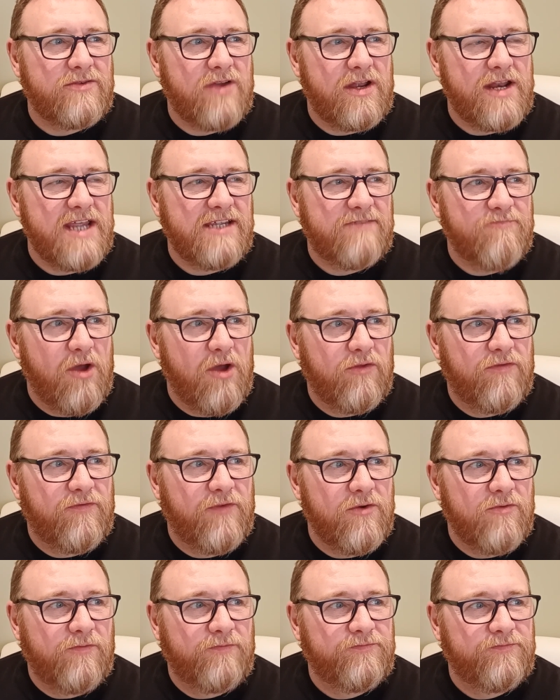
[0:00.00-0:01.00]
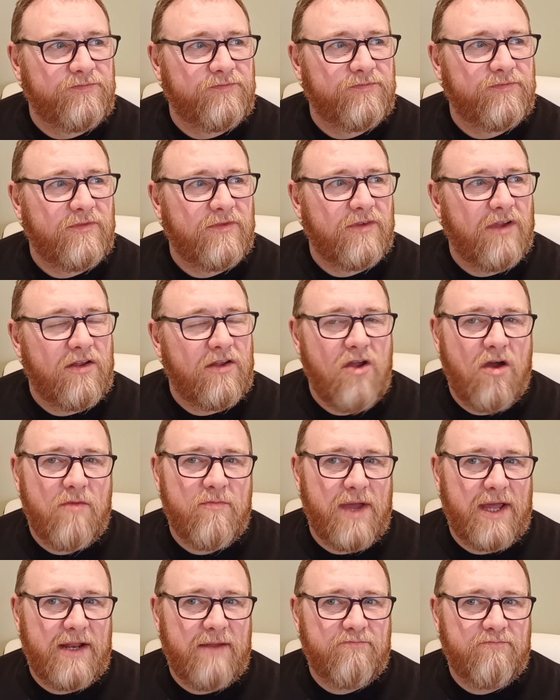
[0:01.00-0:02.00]
Got a nice mouthfeel. Got not a
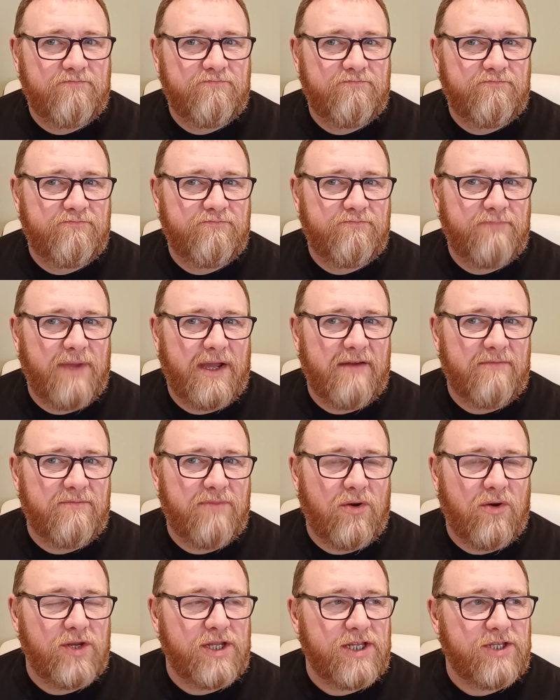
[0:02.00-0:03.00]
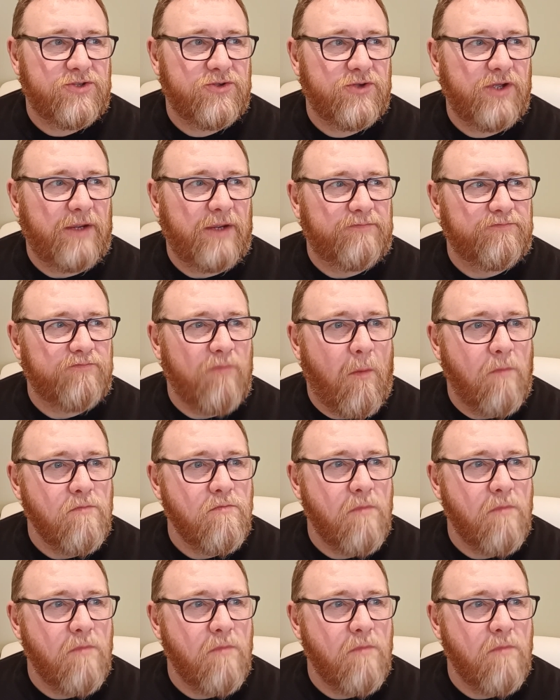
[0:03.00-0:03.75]
bad bit of body to it.